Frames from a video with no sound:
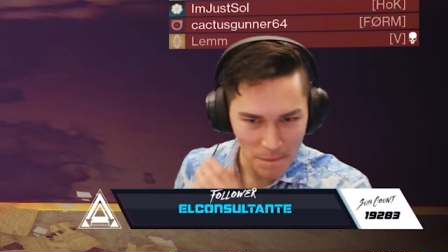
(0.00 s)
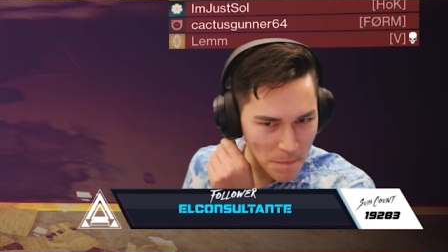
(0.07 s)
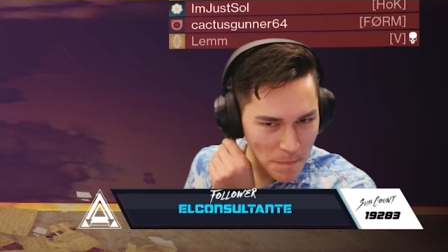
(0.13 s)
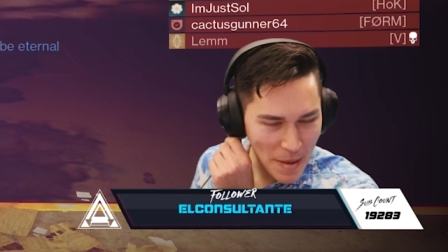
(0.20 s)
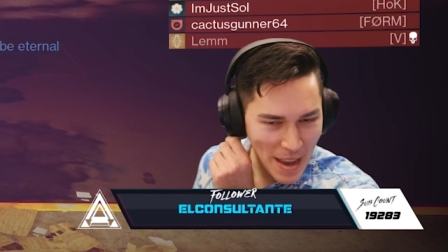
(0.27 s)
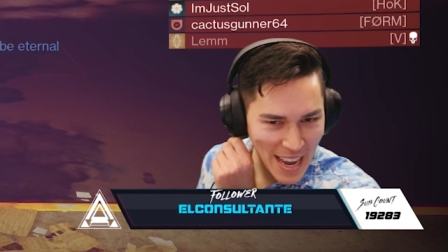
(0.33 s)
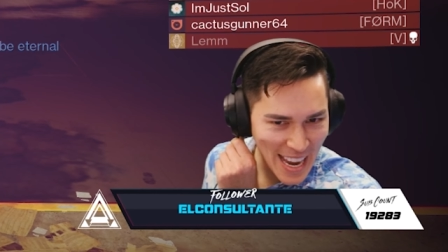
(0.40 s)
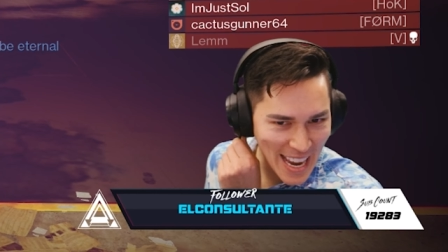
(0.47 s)

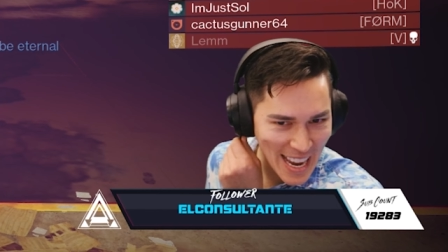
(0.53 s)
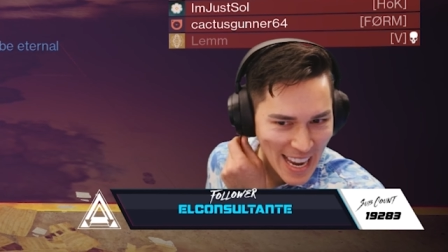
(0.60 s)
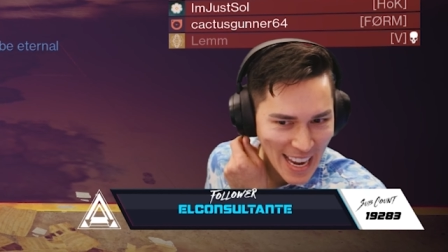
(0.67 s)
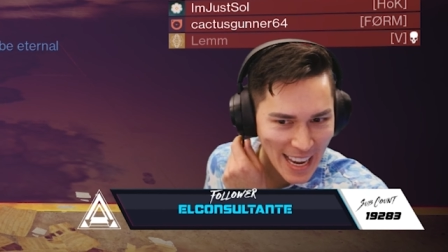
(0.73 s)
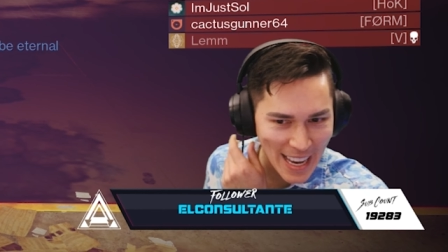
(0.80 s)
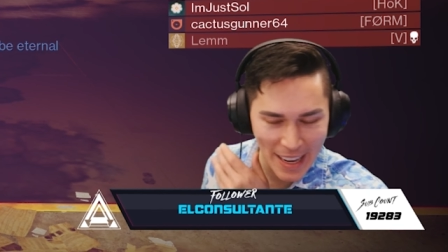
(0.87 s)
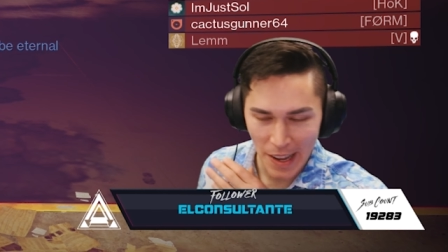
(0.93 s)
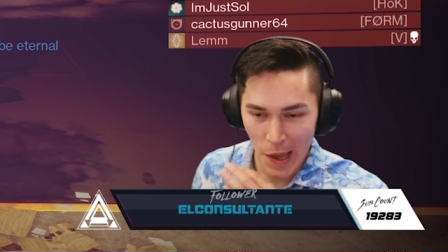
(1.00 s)

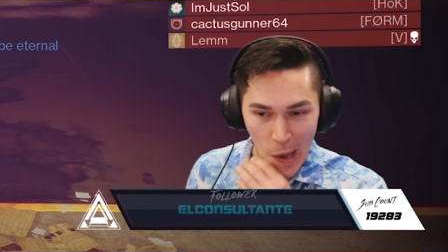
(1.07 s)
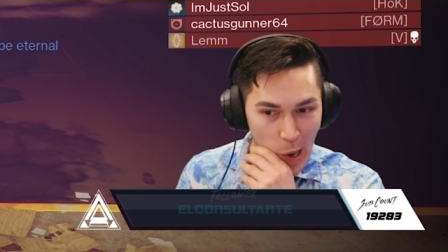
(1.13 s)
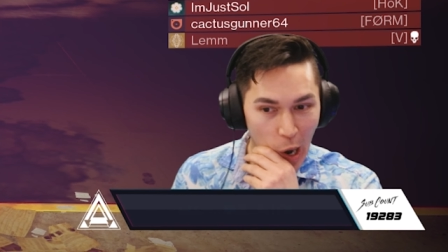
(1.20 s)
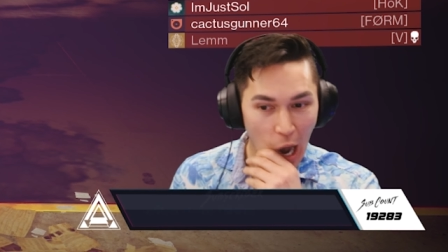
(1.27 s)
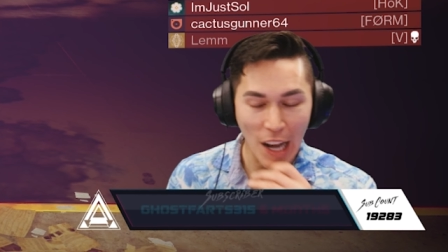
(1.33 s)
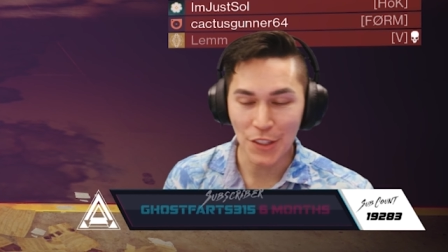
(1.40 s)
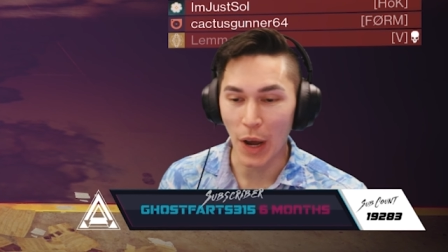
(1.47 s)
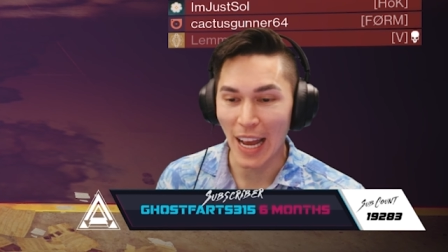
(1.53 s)
Man,
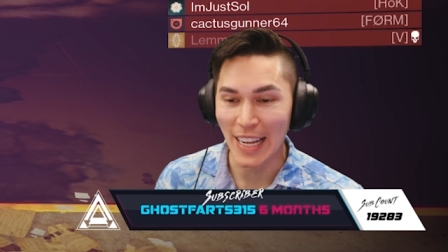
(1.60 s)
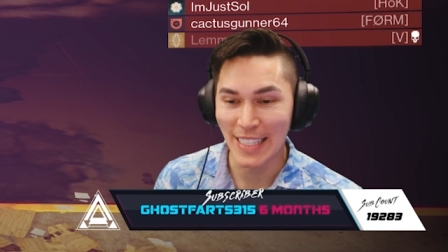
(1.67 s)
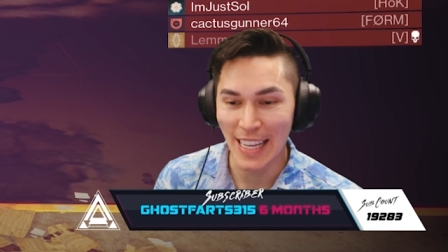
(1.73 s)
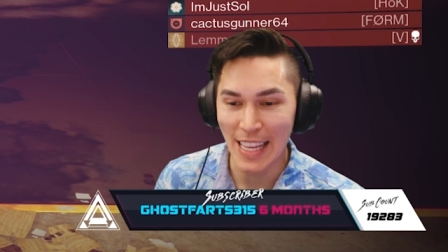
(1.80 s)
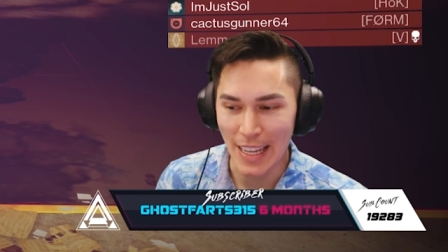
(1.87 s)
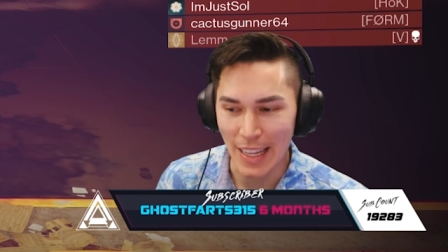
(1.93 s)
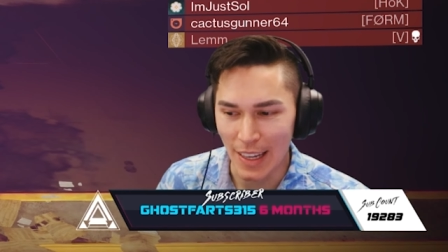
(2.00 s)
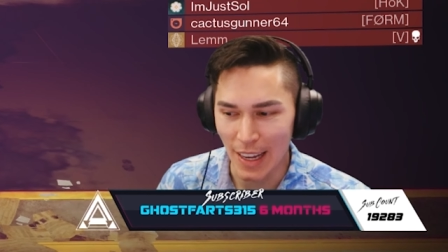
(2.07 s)
I so I
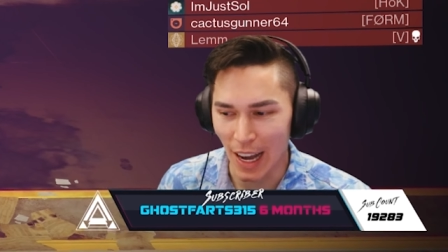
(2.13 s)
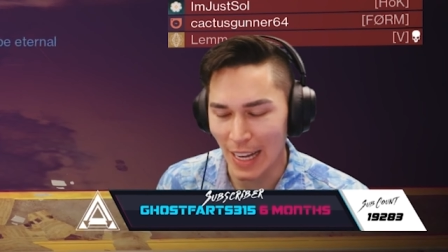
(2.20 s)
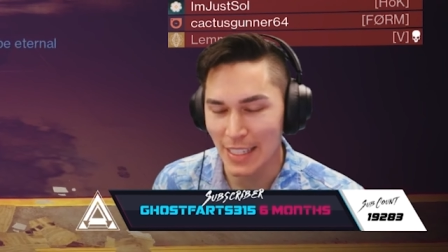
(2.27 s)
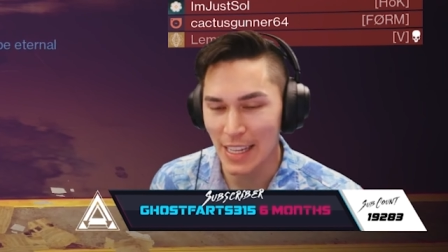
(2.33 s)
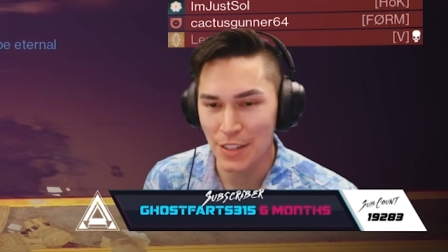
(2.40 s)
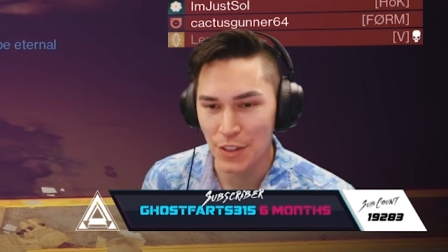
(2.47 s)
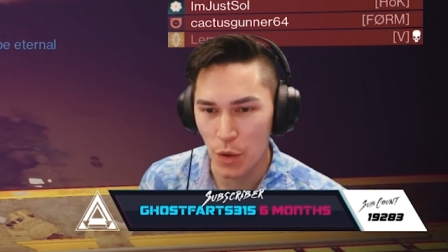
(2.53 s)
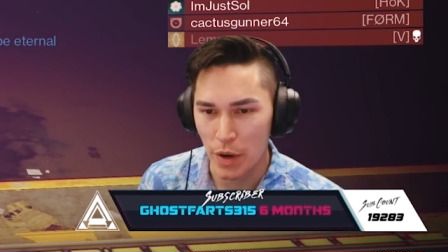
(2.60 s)
did it. I
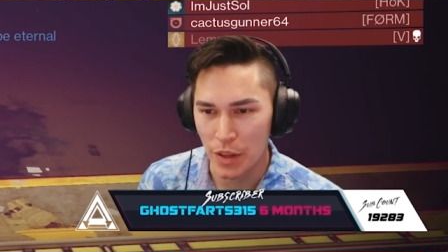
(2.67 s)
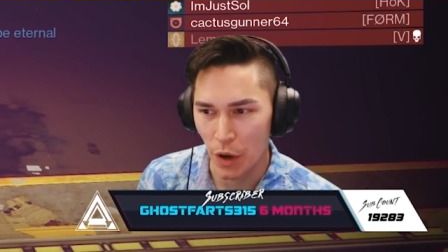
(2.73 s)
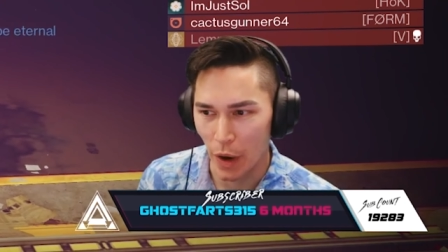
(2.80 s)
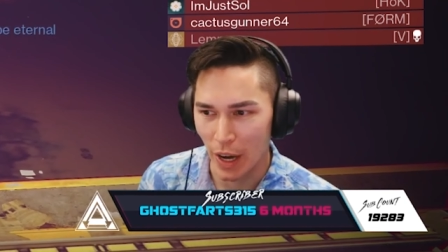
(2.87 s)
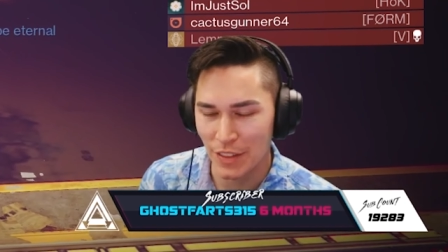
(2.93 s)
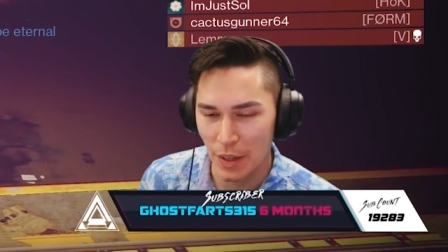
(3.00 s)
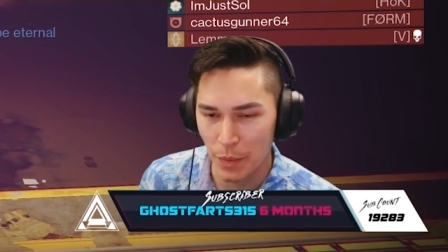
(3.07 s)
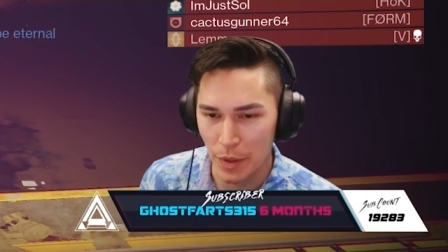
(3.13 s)
did do it though.
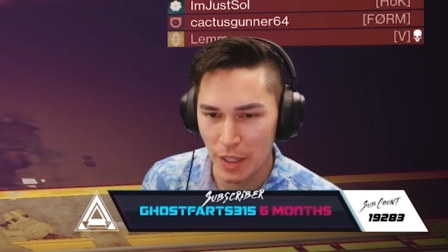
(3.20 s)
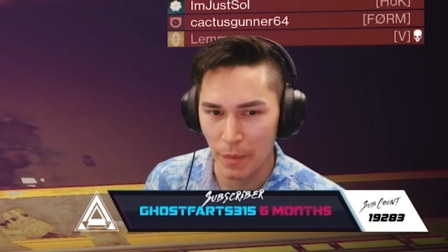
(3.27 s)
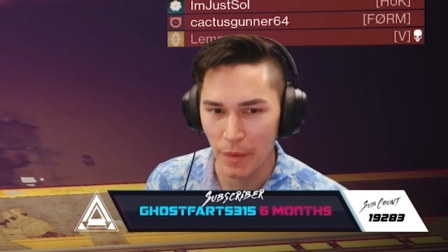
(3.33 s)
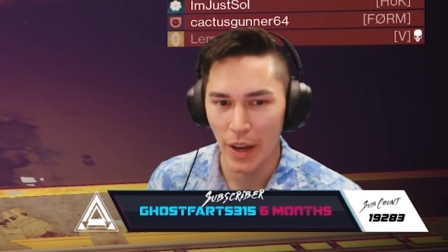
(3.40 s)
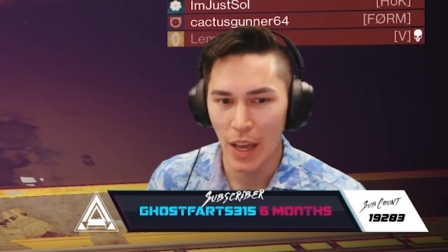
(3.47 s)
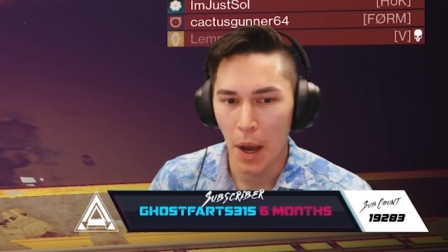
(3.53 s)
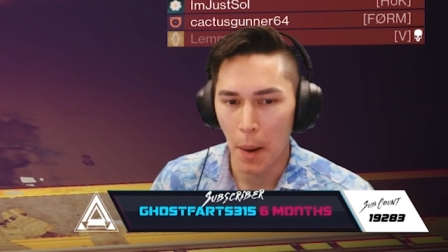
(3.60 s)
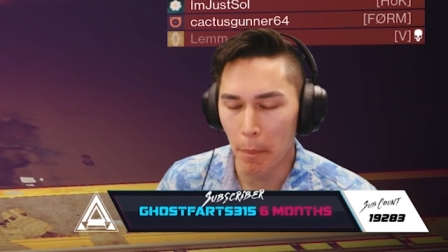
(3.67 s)
I, I see where
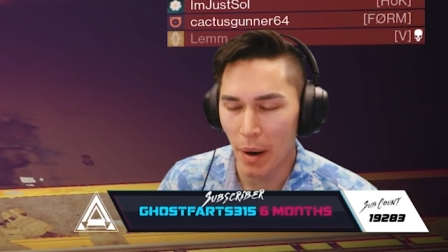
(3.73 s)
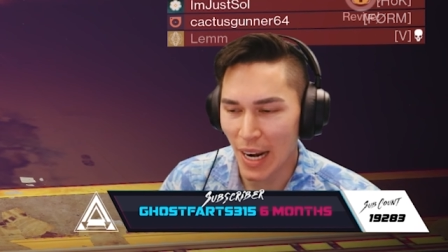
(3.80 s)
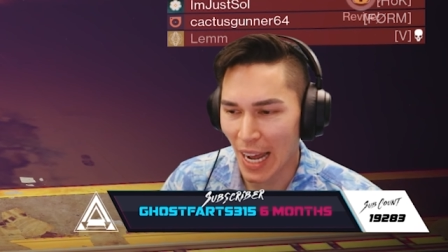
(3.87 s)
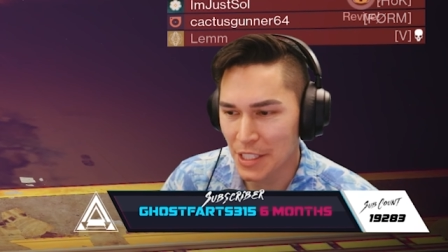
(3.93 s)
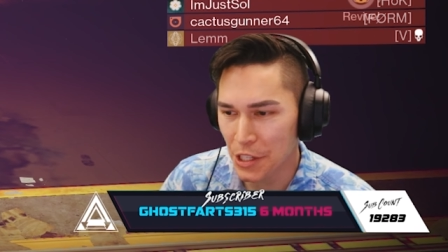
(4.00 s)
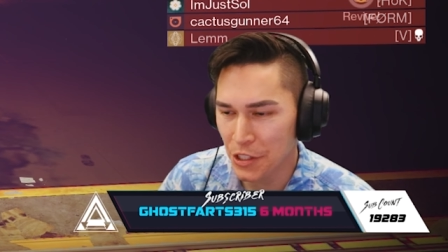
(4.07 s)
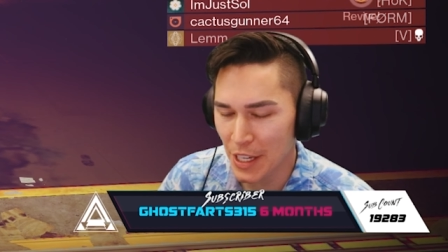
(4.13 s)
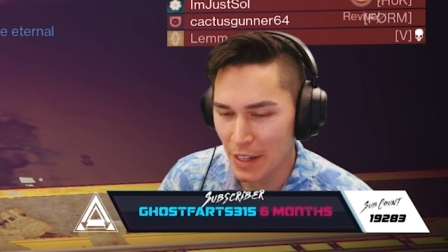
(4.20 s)
but I
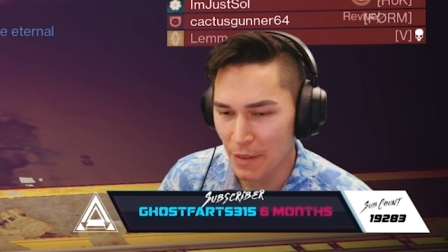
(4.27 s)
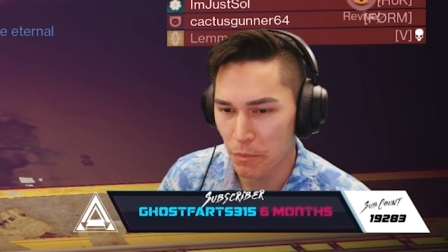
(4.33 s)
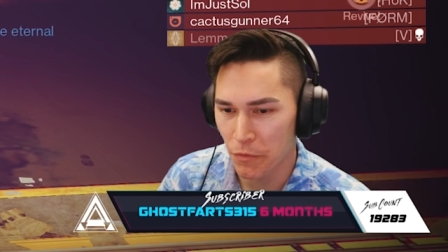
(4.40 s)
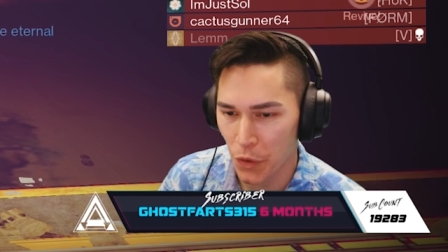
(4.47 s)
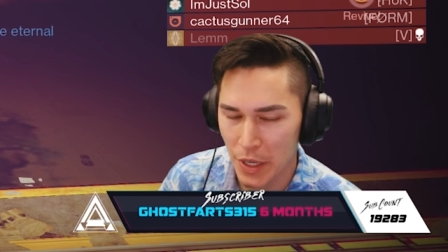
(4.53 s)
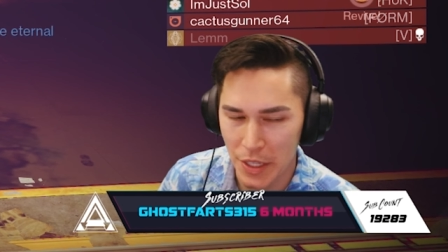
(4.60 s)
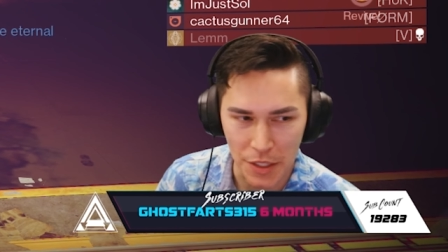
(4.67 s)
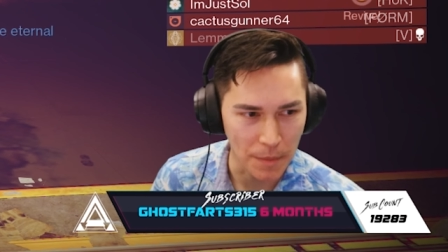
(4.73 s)
just didn't freeze